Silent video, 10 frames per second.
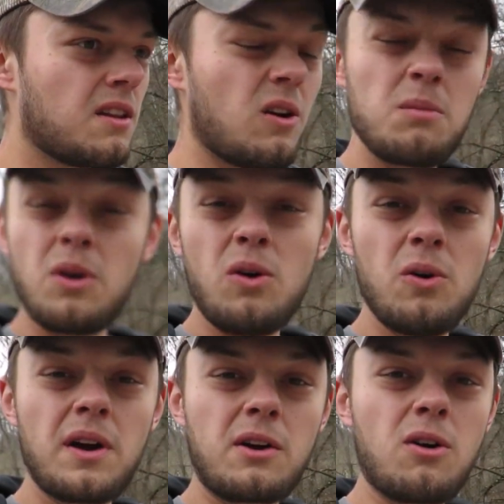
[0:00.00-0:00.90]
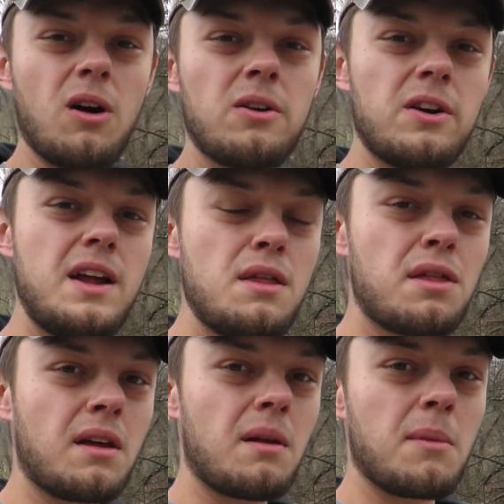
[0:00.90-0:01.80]
Lo and behold, I crawl
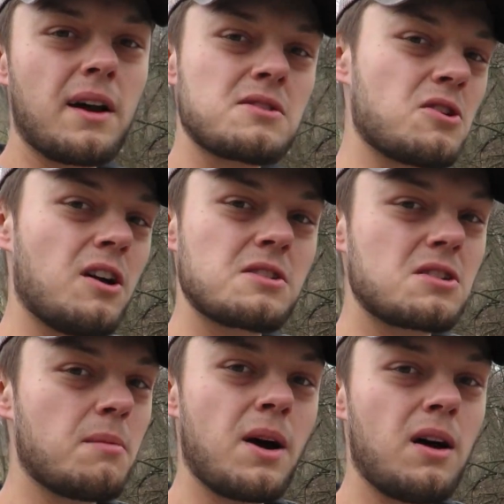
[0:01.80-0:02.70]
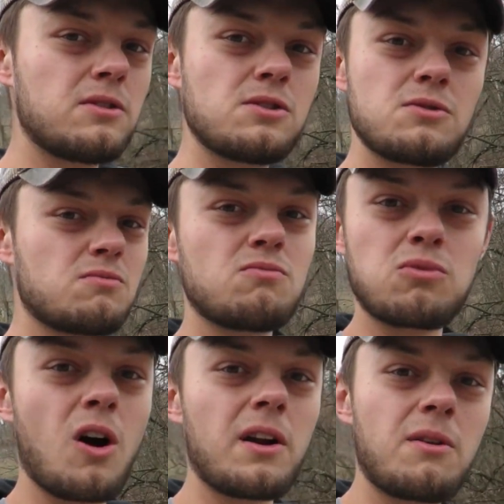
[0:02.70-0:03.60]
underneath and my exhaust somehow just
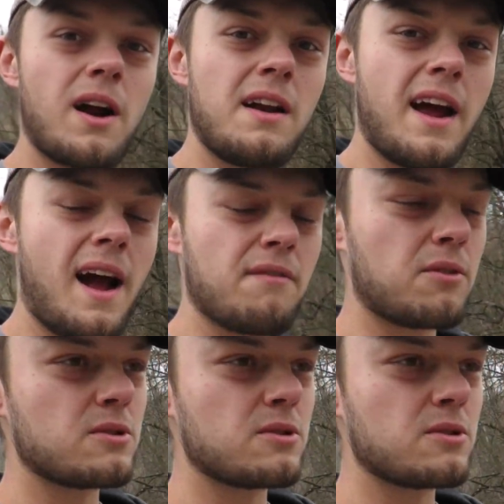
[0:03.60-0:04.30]
rotted right in half.